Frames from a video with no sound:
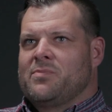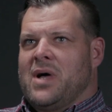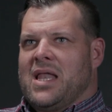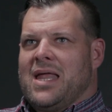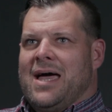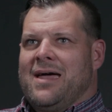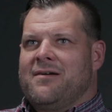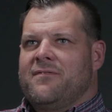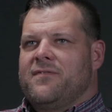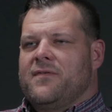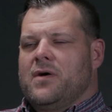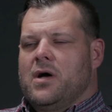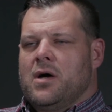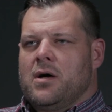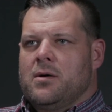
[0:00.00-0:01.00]
in my life
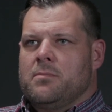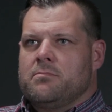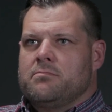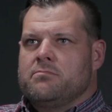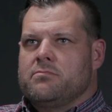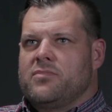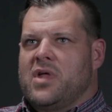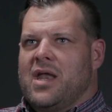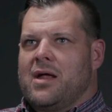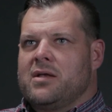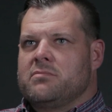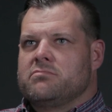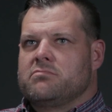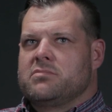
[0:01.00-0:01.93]
that I